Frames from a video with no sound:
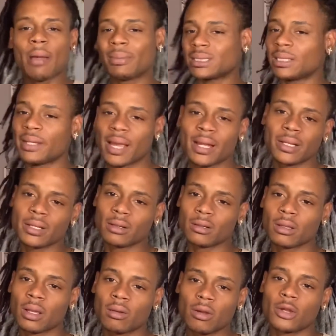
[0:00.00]
I'm about to get out of here.
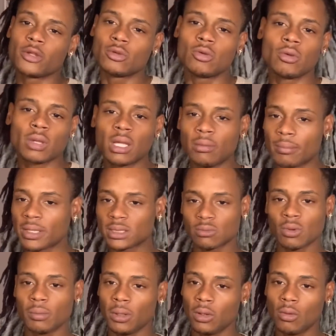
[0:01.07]
Like, are you gonna keep messing
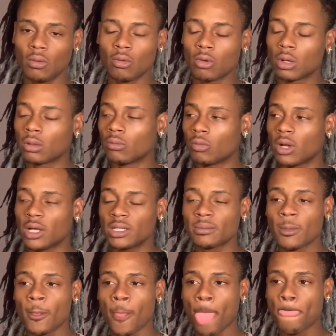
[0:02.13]
with me or what?
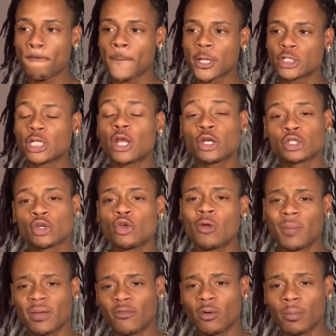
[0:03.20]
She's like, so you gonna
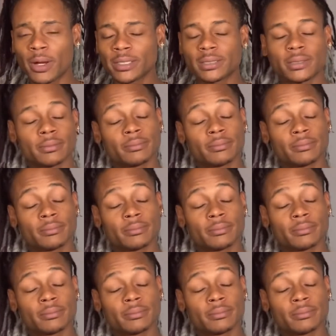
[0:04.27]
pay full price?